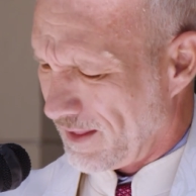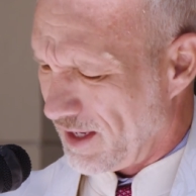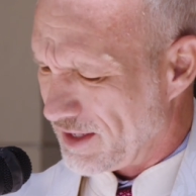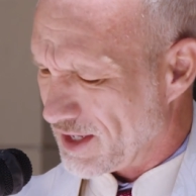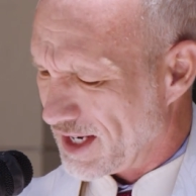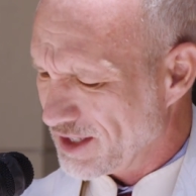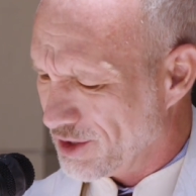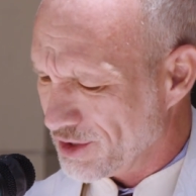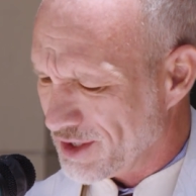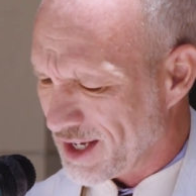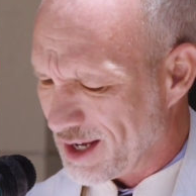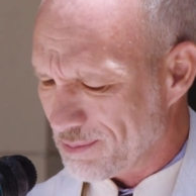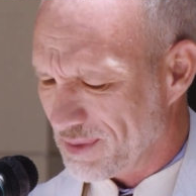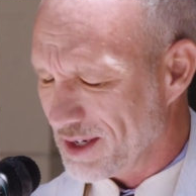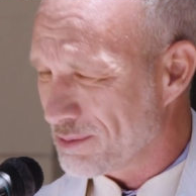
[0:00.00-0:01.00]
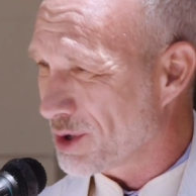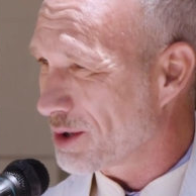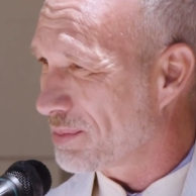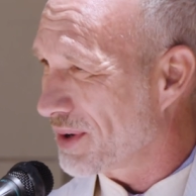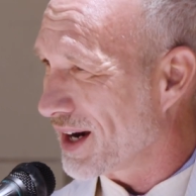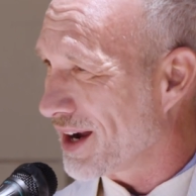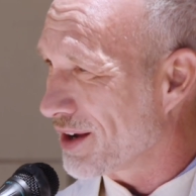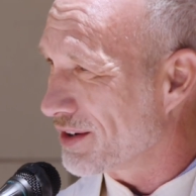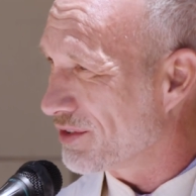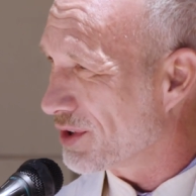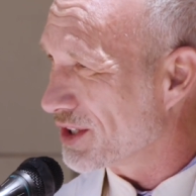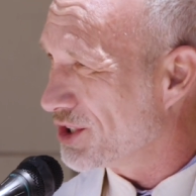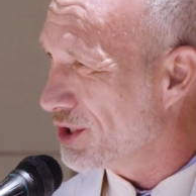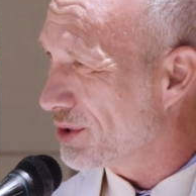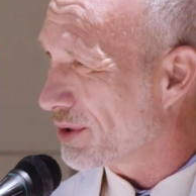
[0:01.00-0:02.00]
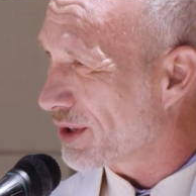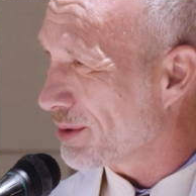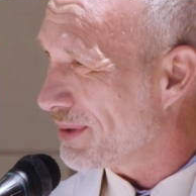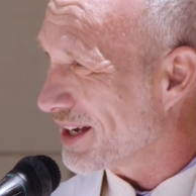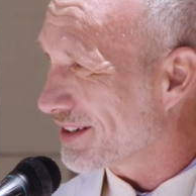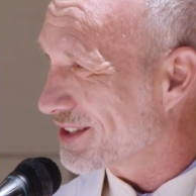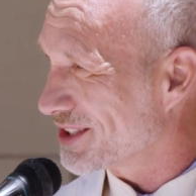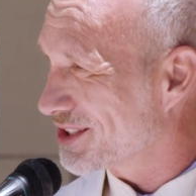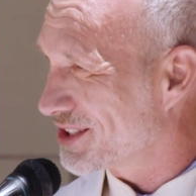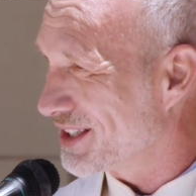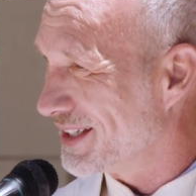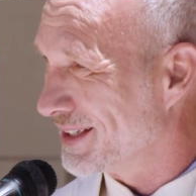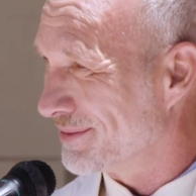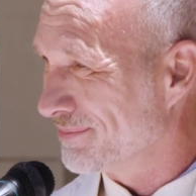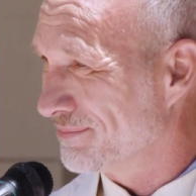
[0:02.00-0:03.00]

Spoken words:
And I could not be more proud of what you are about to see.